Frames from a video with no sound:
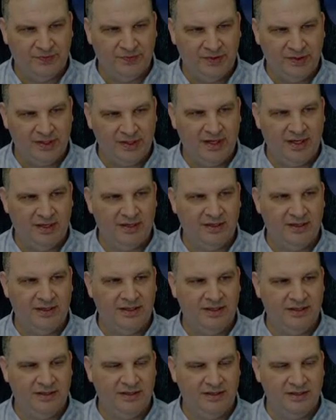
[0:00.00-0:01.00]
You can't, you,
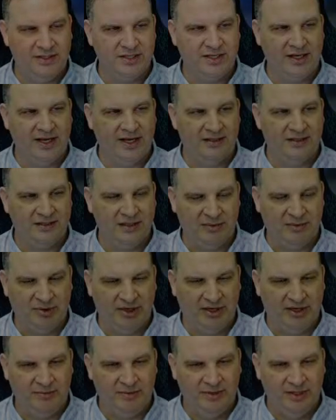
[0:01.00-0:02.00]
you just can't sleep
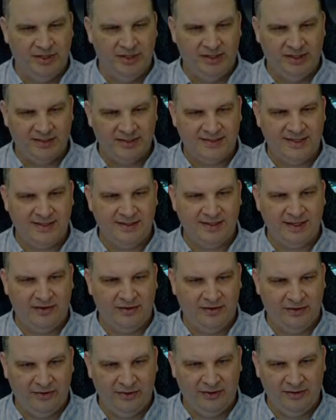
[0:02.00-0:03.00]
on him. It's not that
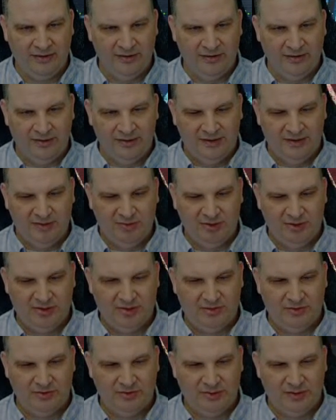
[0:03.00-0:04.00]
hard, but
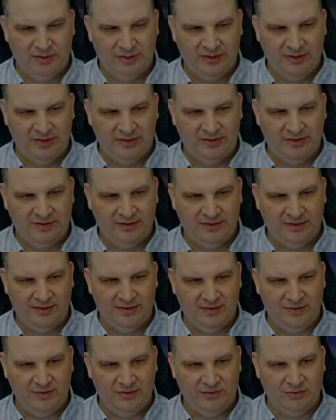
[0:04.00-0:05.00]
don't, uh, you
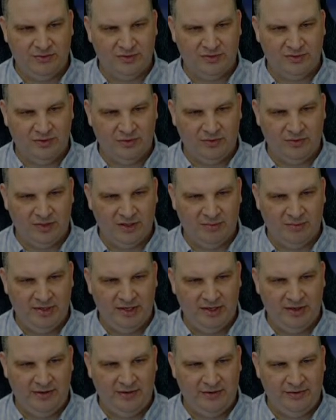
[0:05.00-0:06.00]
know, don't don't come
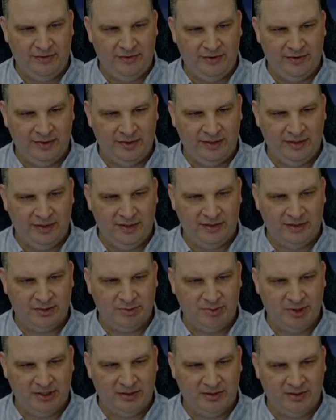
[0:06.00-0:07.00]
in underdogging and
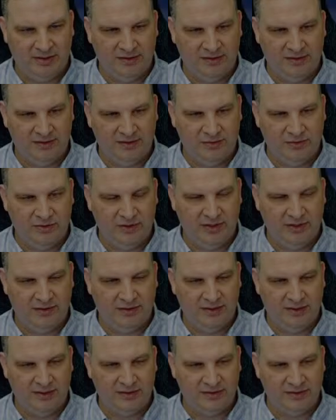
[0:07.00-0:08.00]
expect to do great
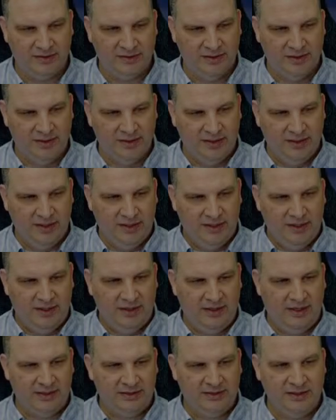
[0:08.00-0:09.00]
things.
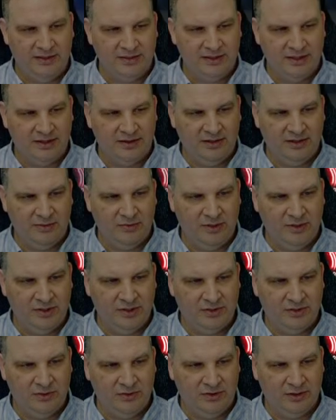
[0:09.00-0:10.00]
All right, this I think we
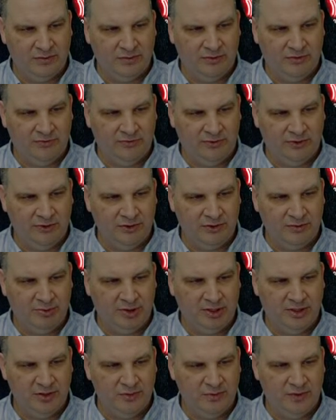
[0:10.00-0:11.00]
just do this one first
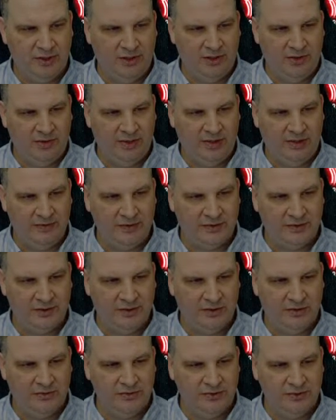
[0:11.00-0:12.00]
because we know how this
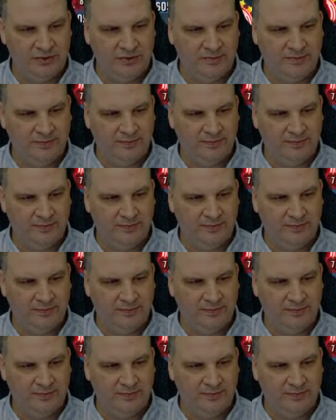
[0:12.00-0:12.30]
goes.